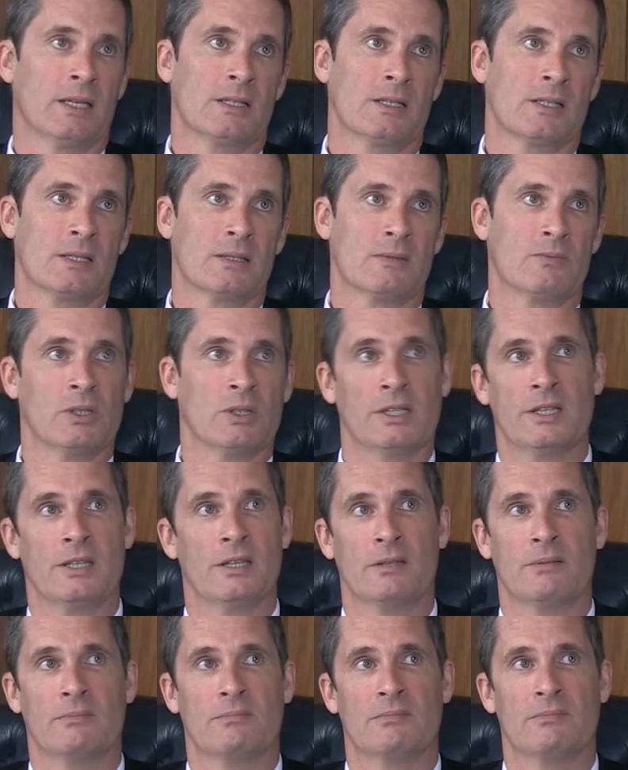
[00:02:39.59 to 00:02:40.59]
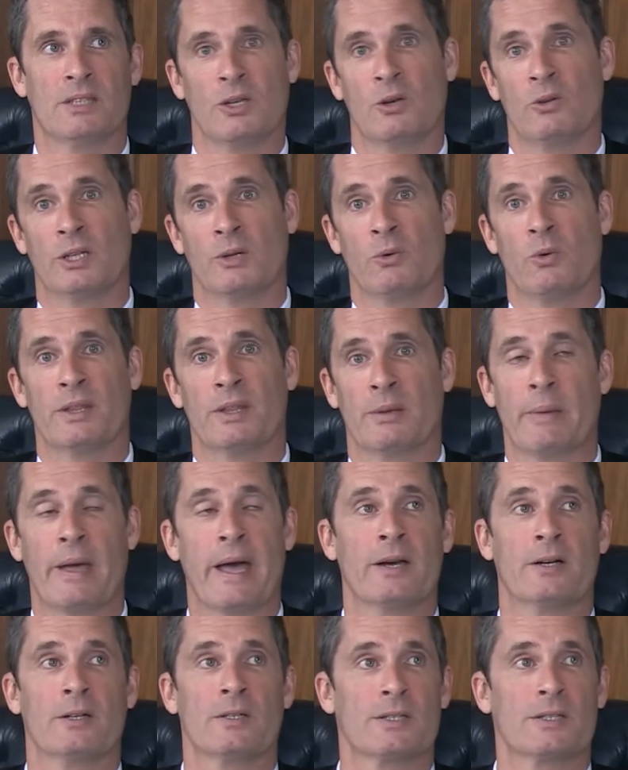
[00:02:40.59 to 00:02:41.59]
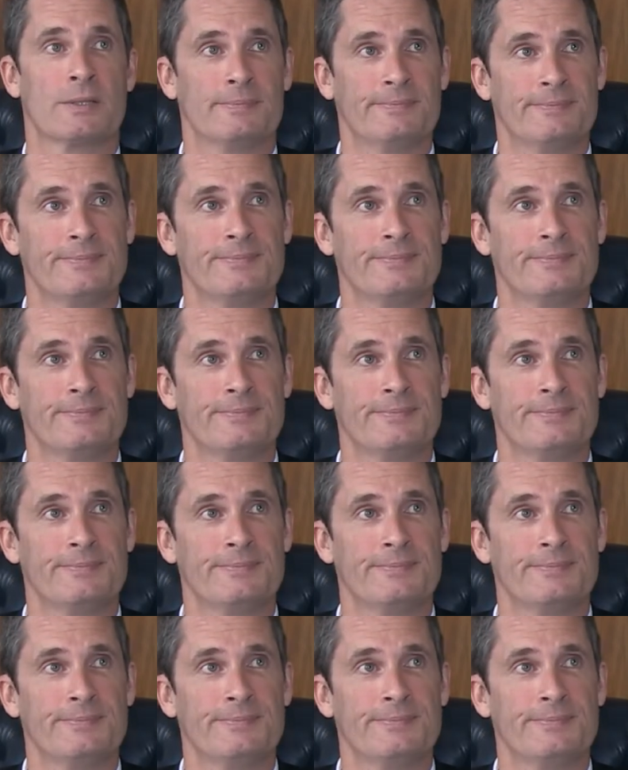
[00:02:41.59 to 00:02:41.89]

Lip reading: is really the only one that matters.